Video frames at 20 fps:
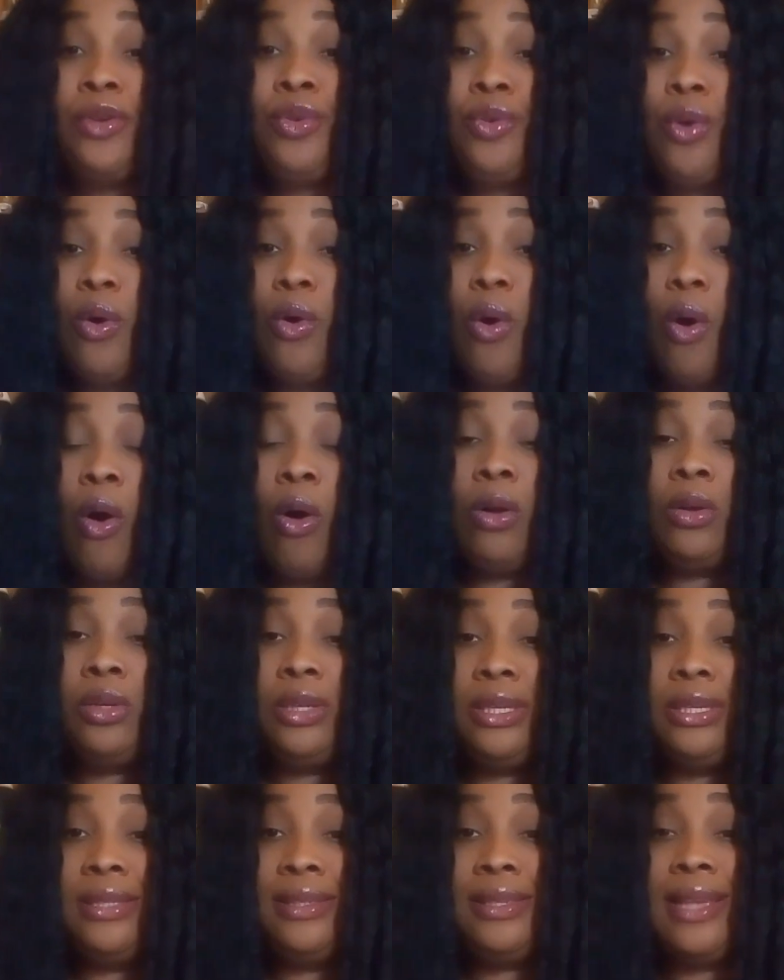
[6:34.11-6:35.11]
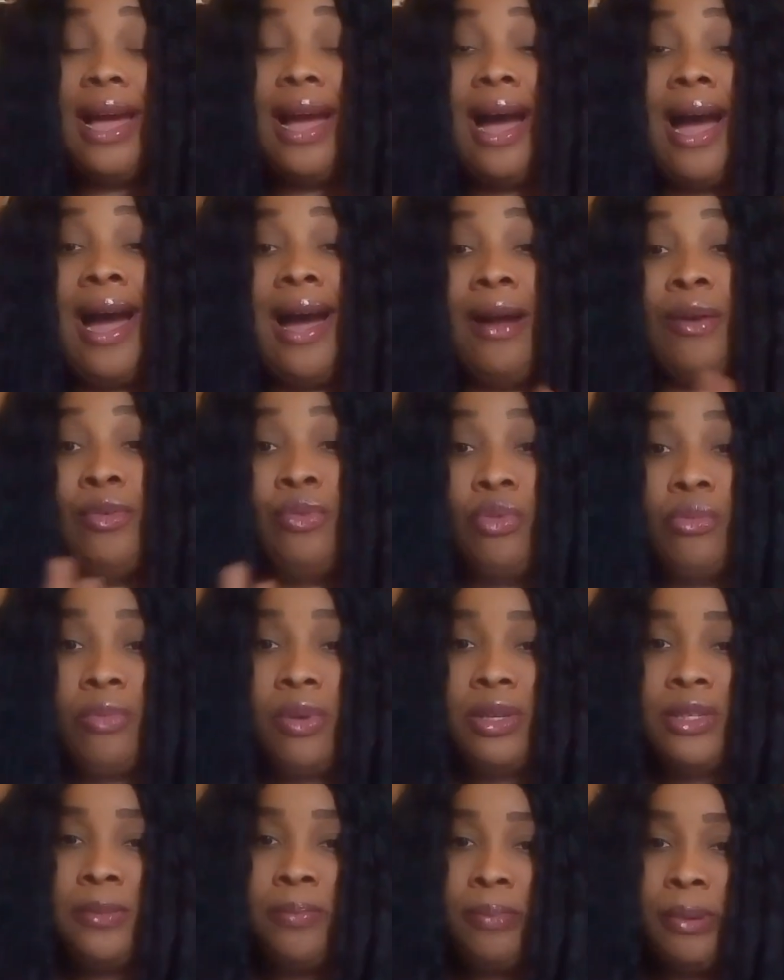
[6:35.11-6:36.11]
Though all these are
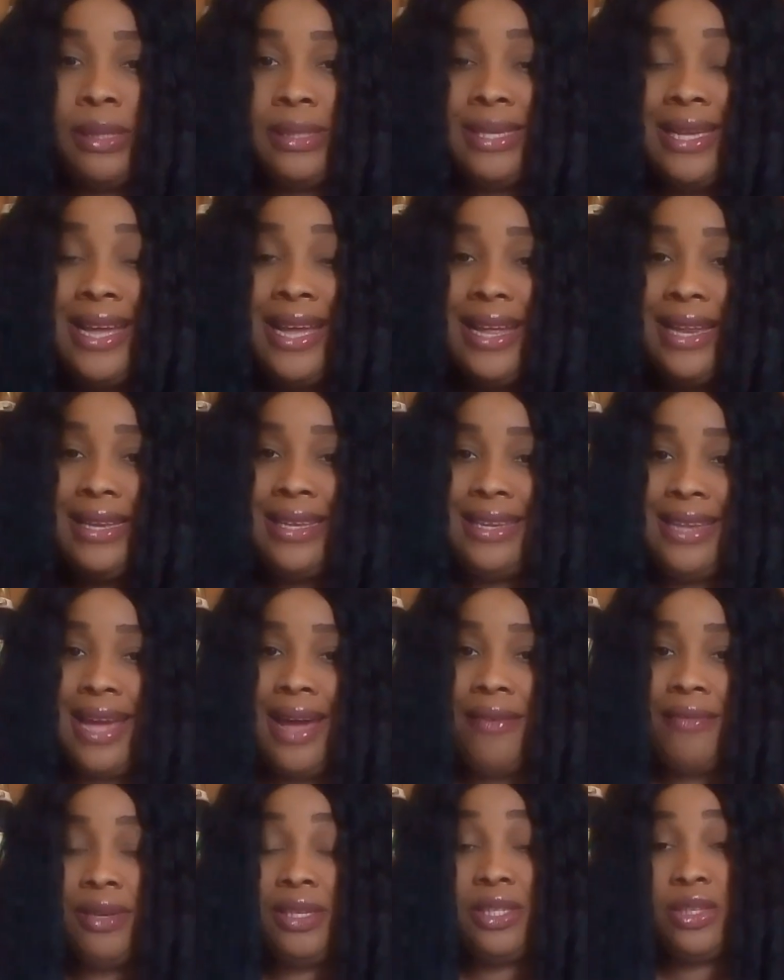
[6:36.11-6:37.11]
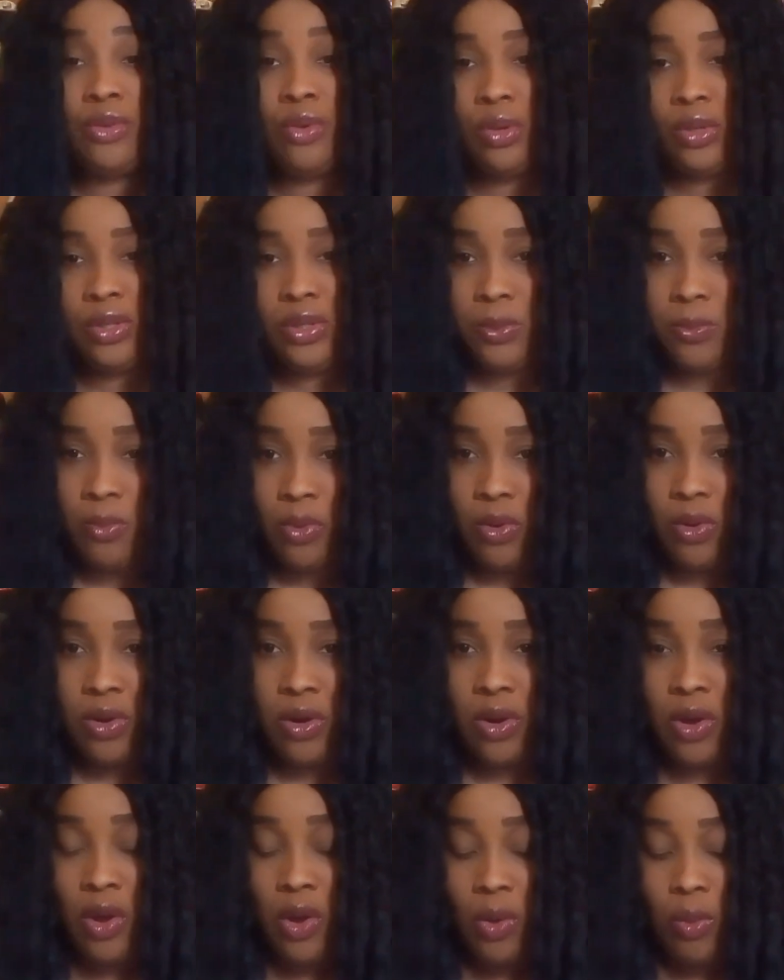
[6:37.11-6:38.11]
rumors, but there is no smoke
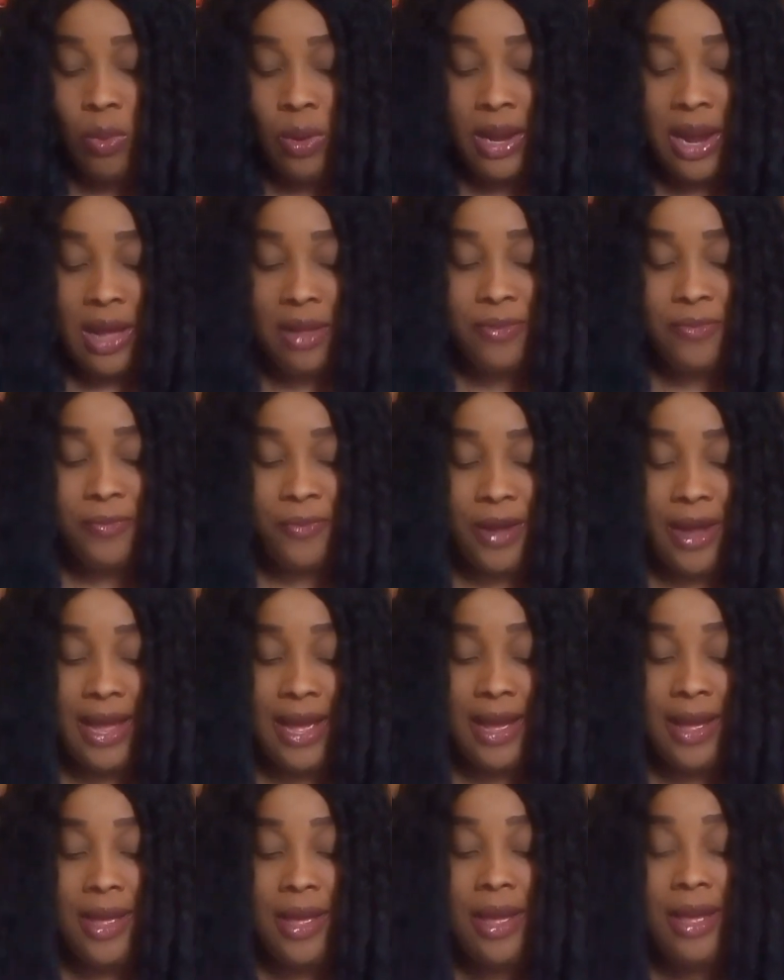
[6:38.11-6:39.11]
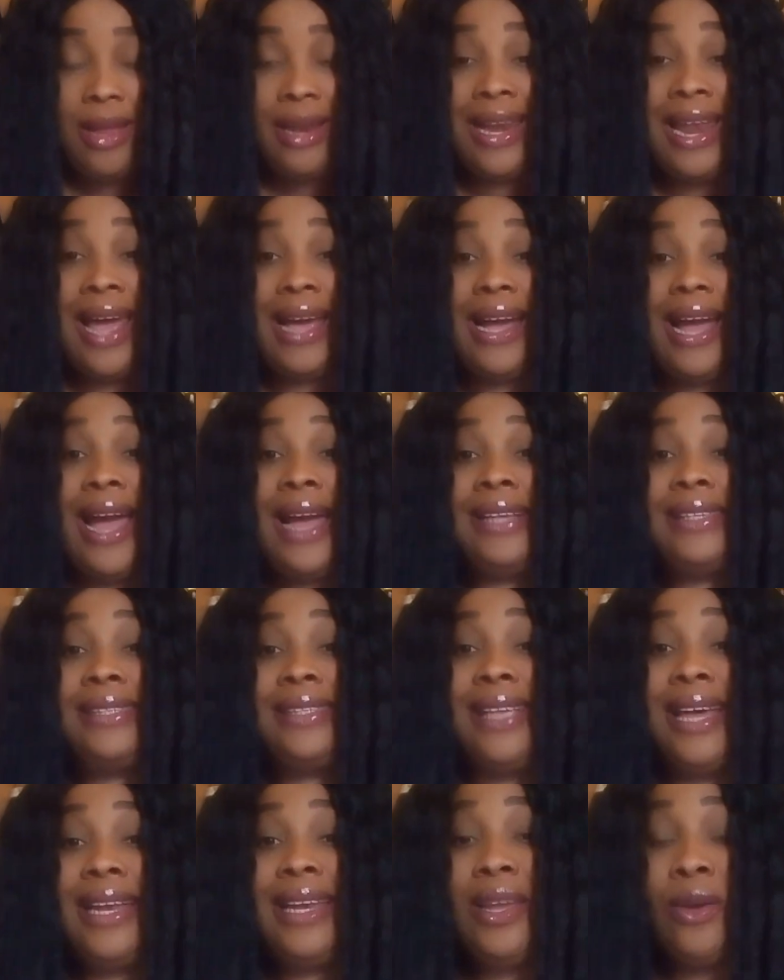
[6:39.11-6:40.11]
without fire. Like I
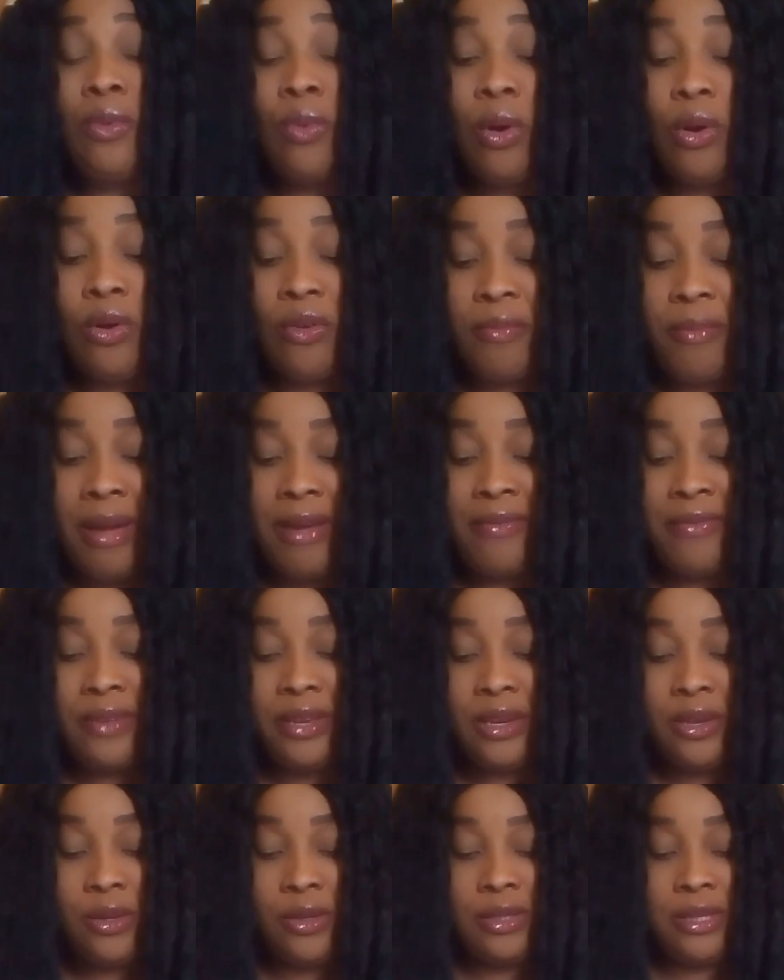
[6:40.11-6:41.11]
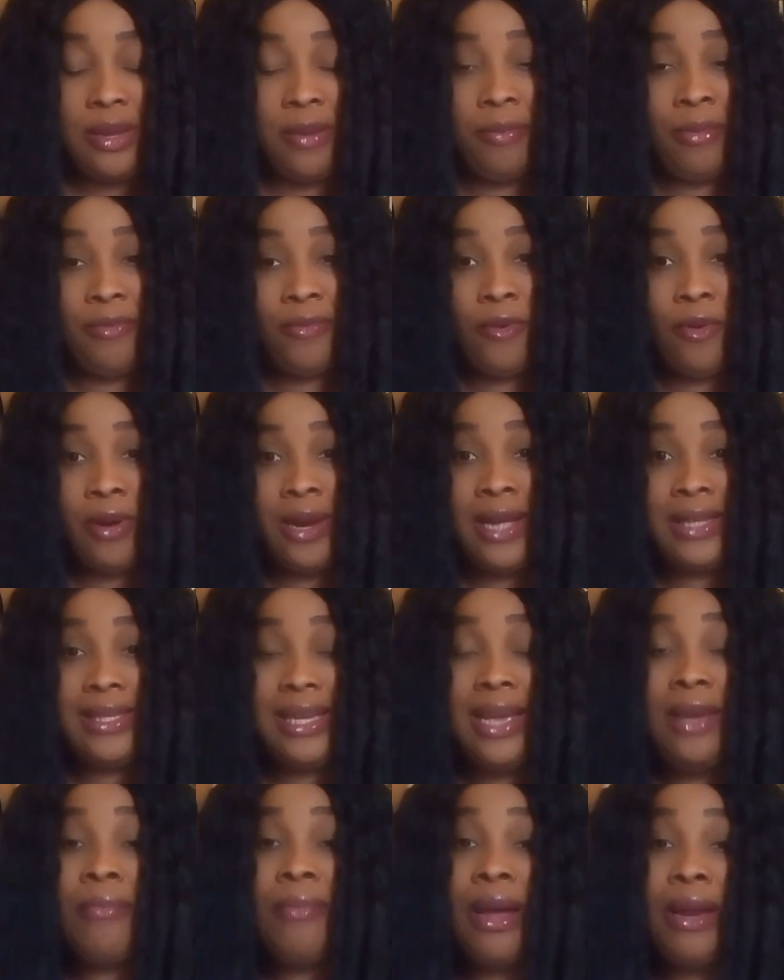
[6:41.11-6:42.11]
said in one of my videos before,
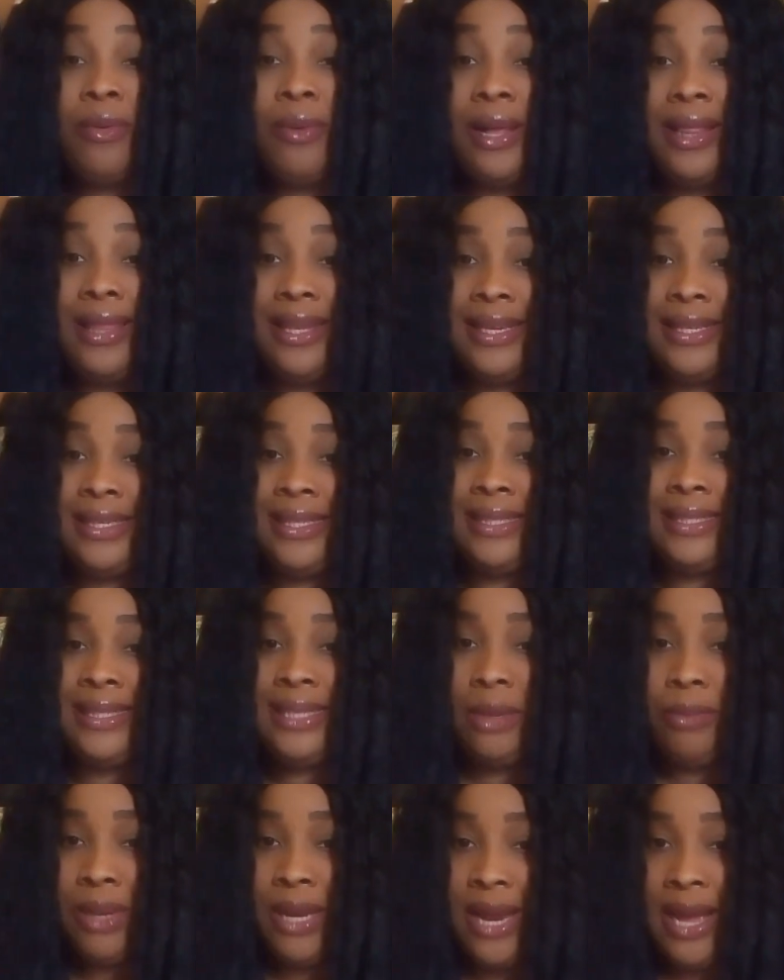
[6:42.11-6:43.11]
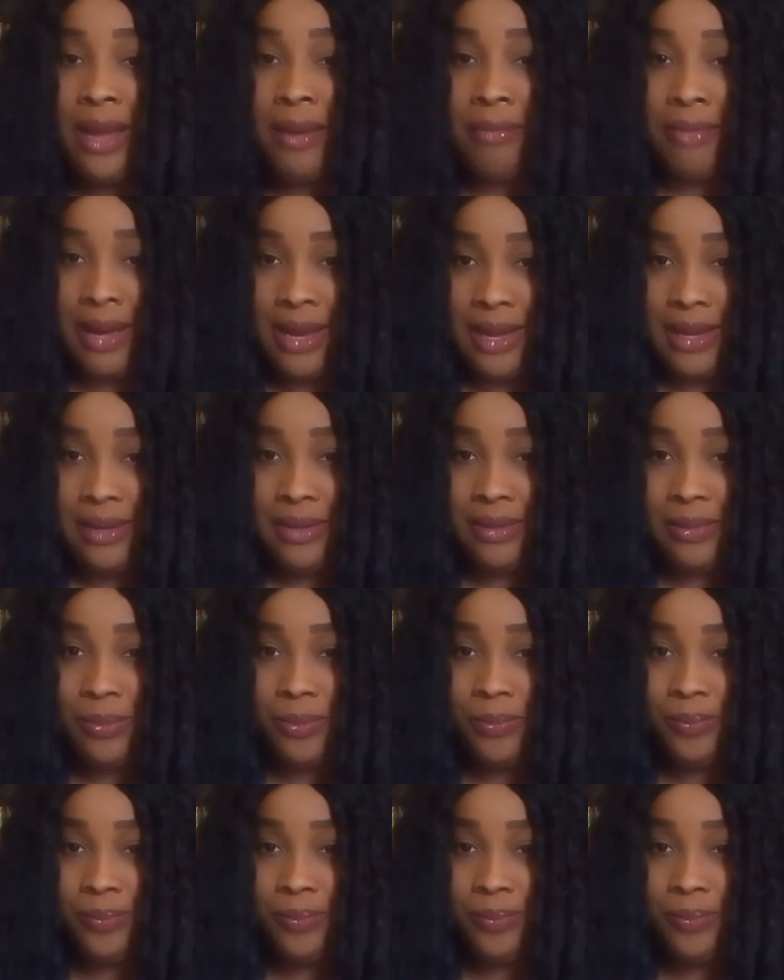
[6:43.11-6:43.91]
that Emmanuel is a Gemini man.